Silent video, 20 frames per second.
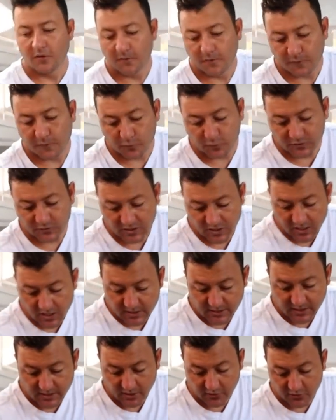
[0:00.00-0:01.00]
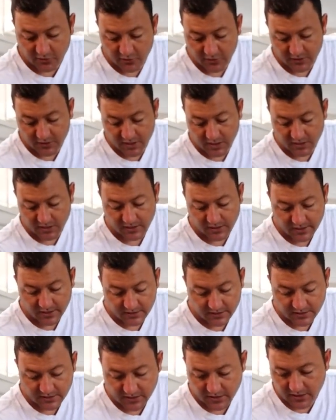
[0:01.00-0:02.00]
Full size 110
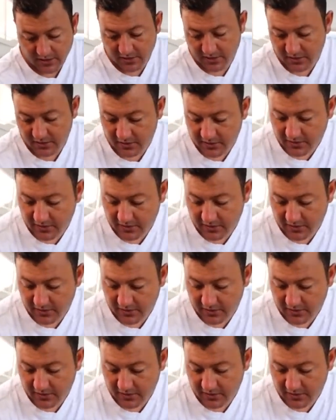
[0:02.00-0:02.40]
litre